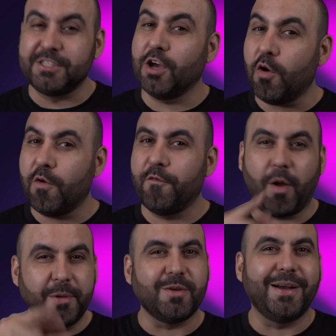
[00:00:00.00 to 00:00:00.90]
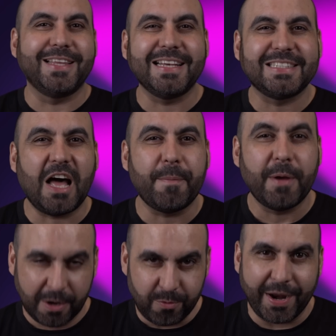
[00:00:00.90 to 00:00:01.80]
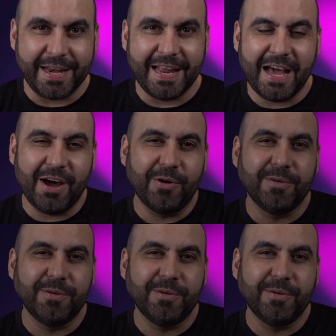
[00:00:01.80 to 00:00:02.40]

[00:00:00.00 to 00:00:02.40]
So follow me to my desktop right now.